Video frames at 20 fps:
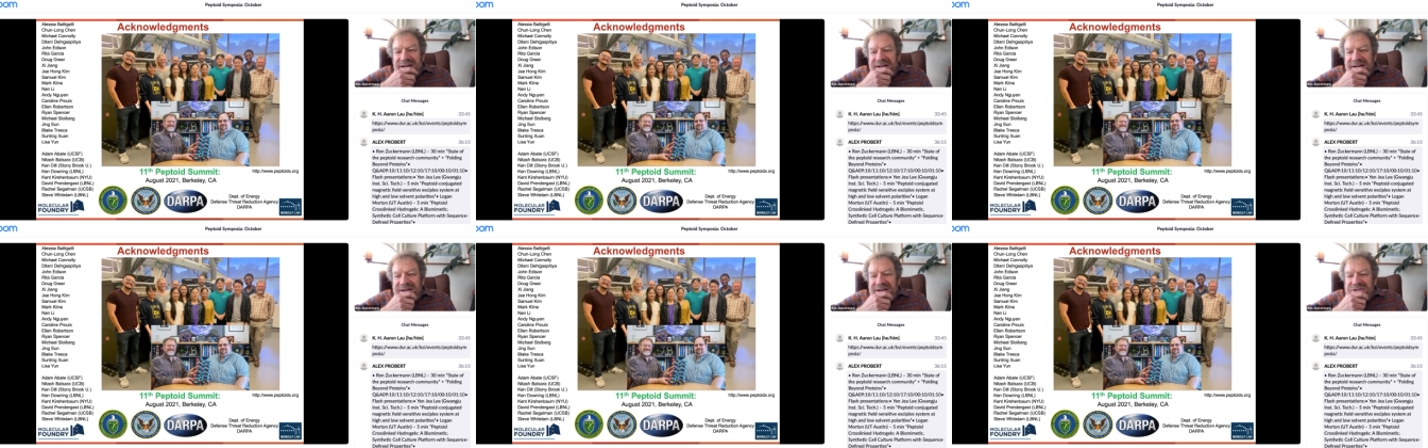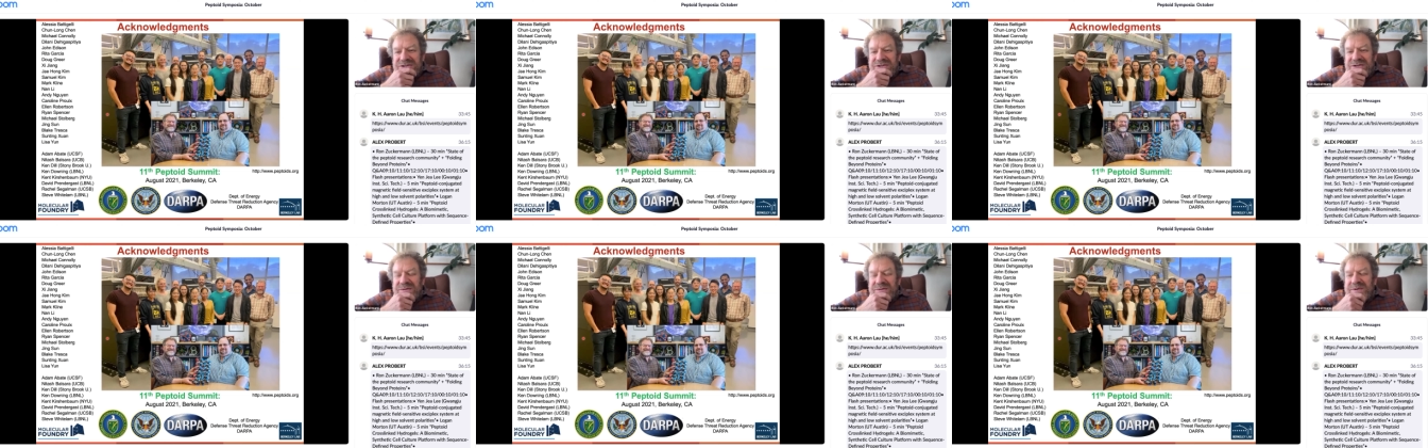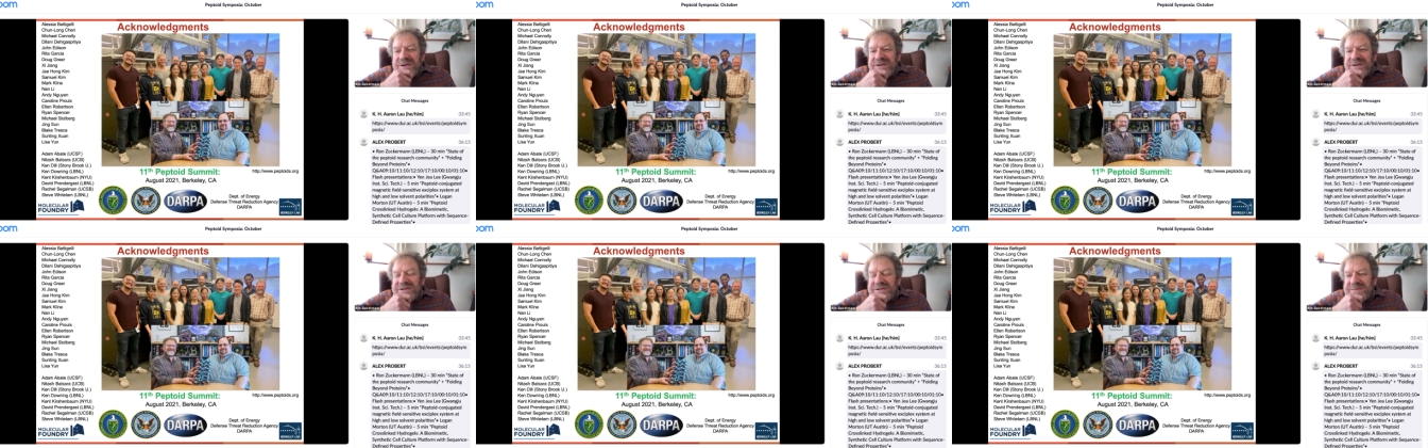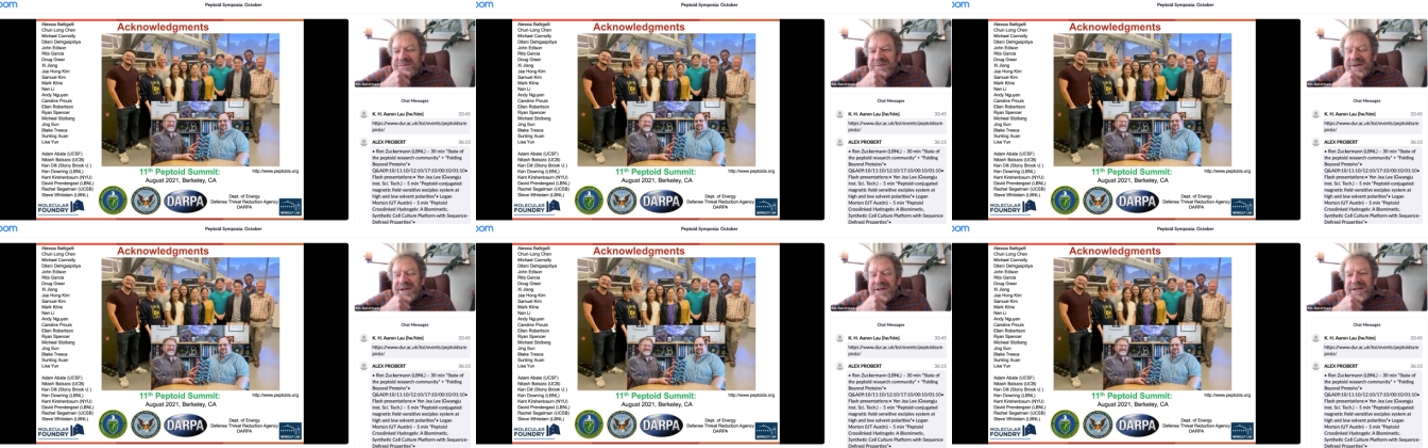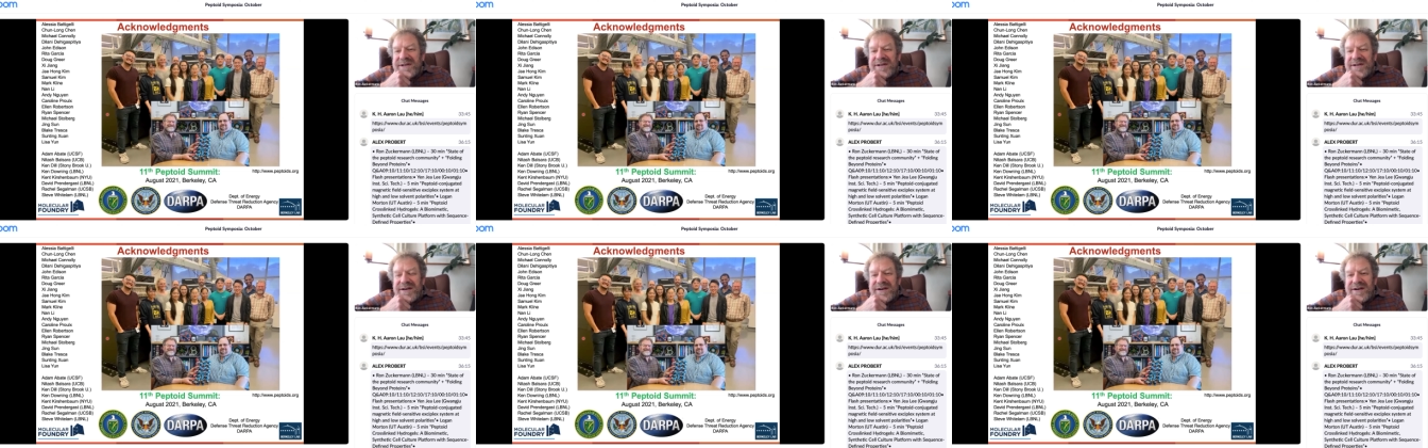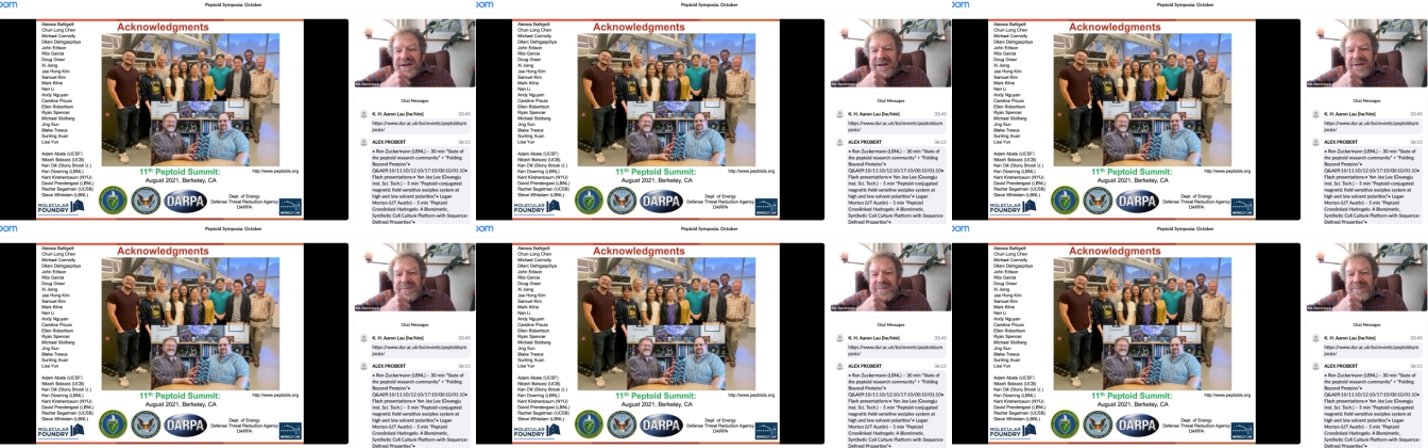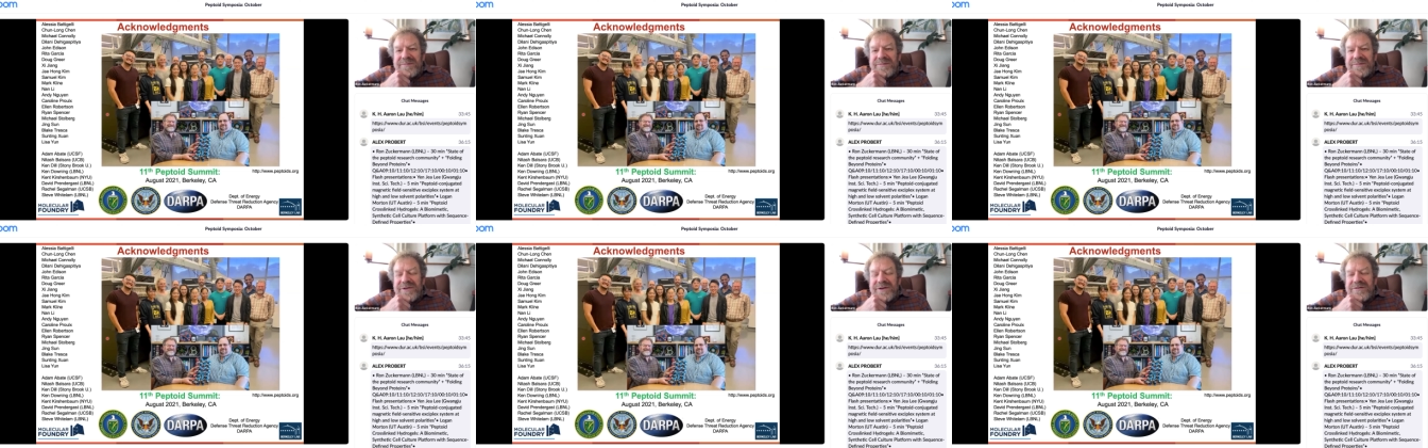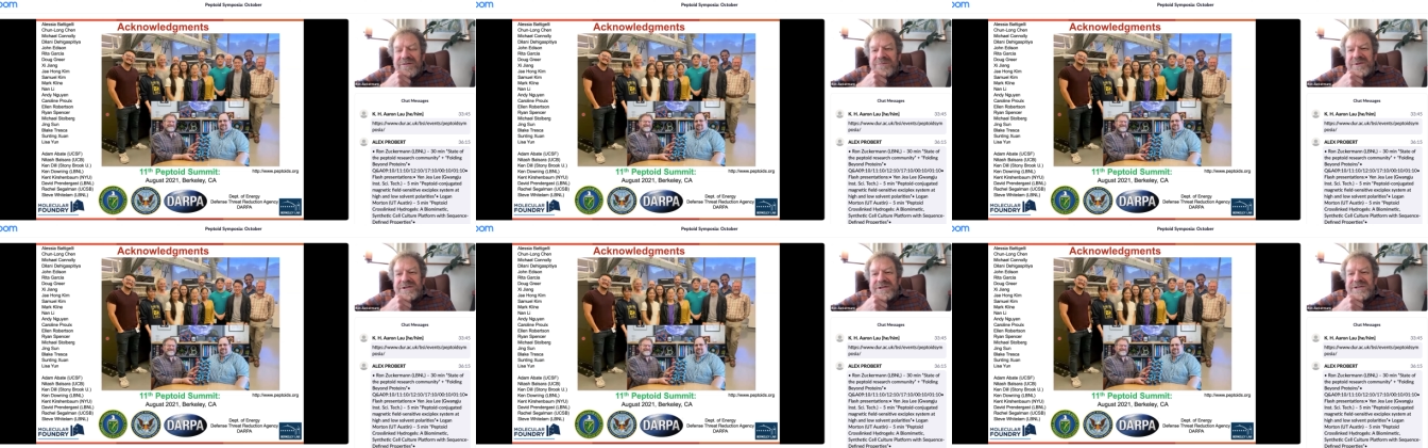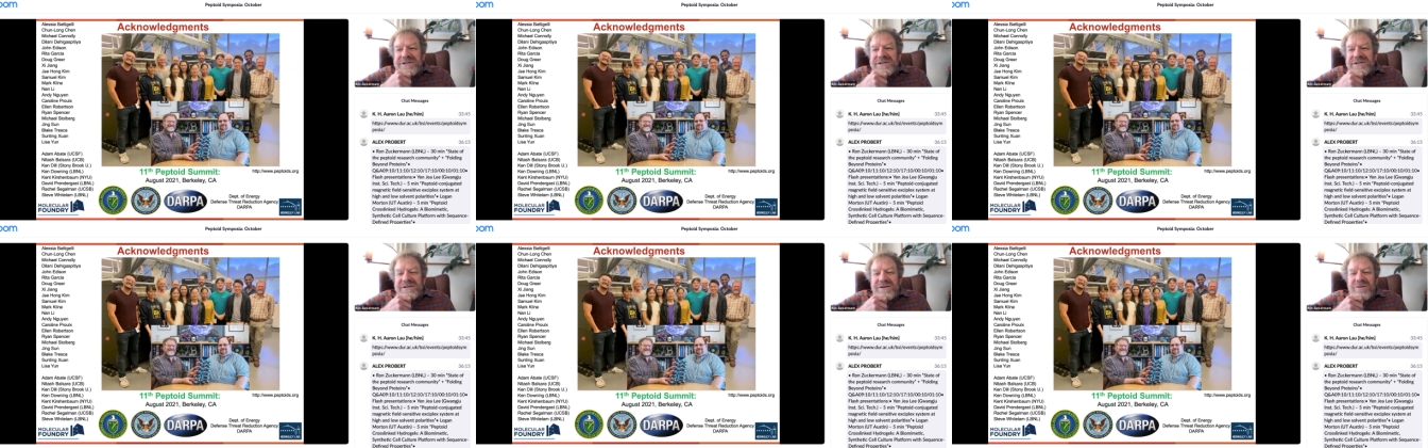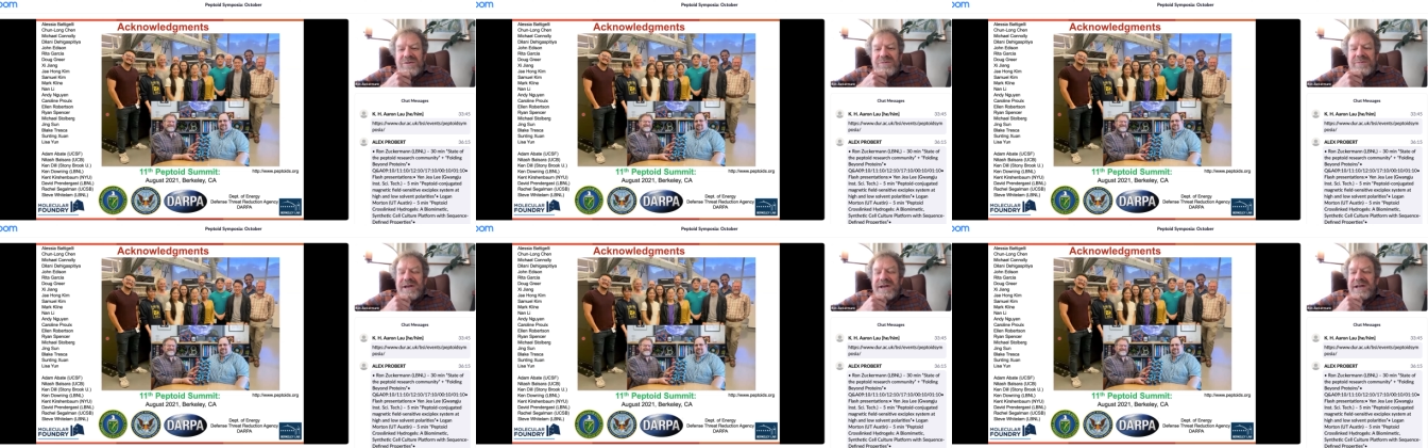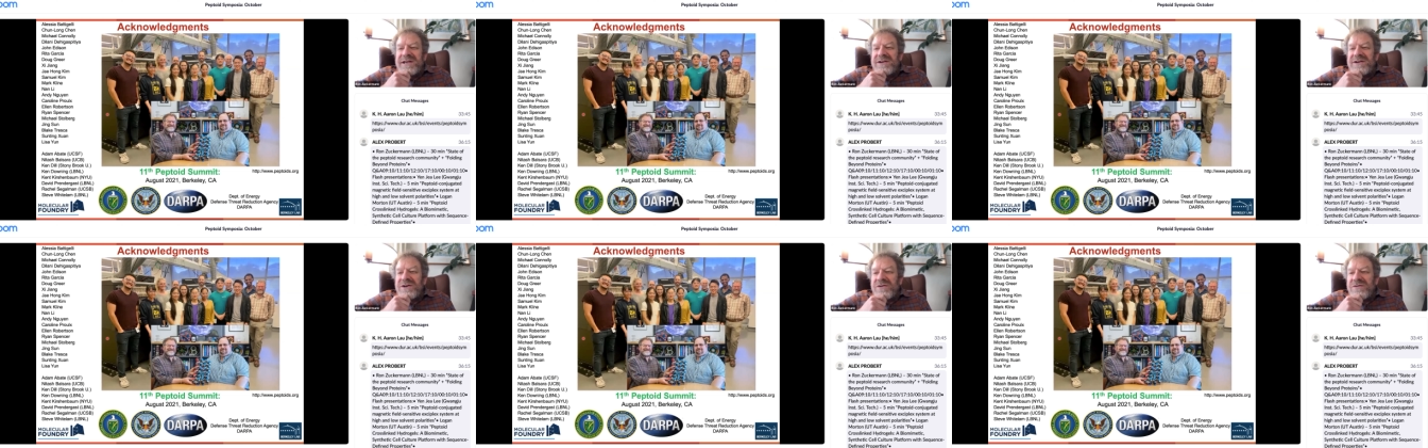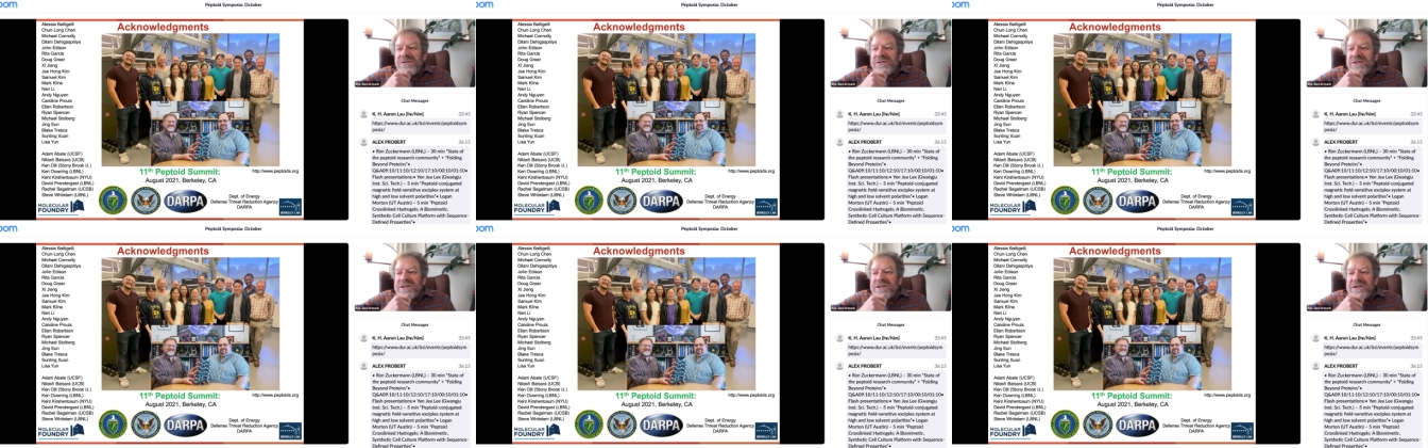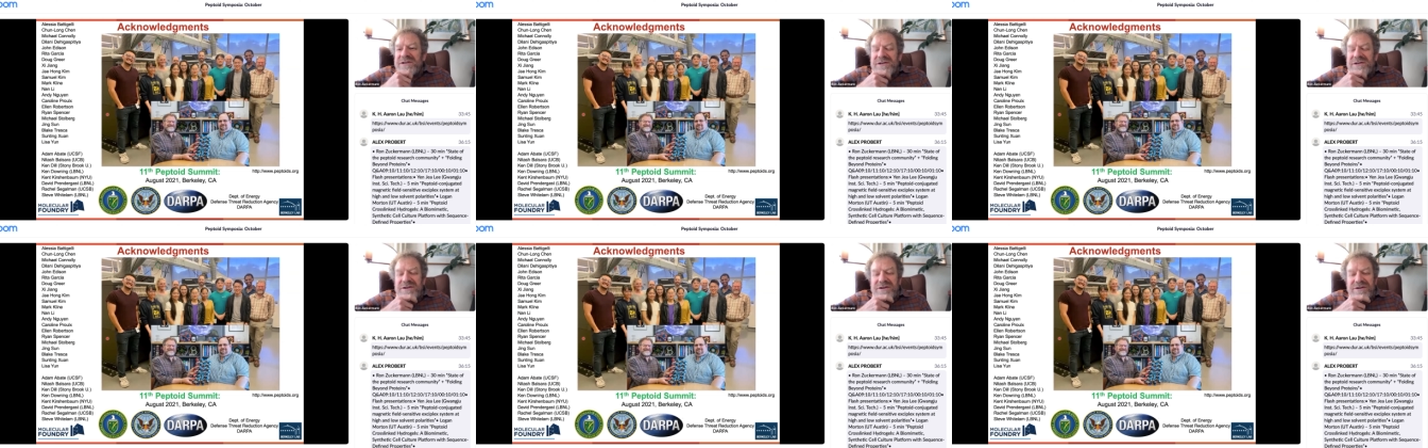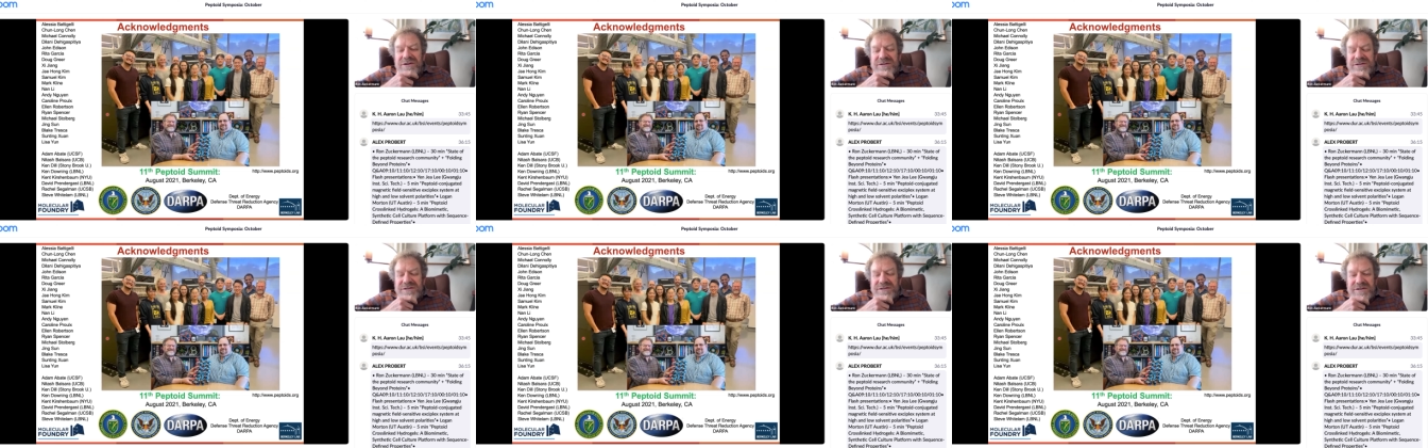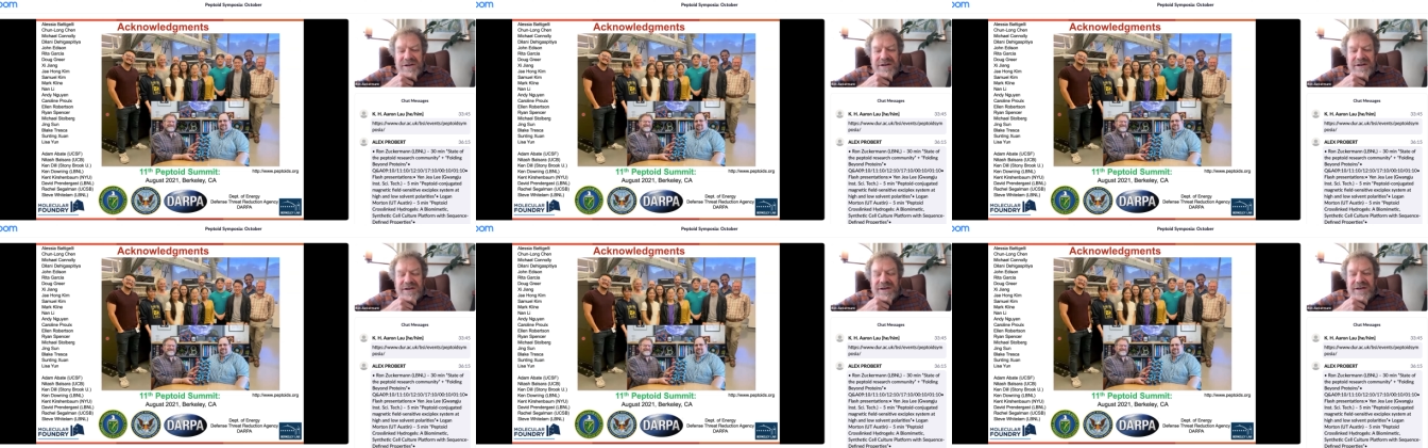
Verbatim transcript: contributors, but um, there have been so many over the years.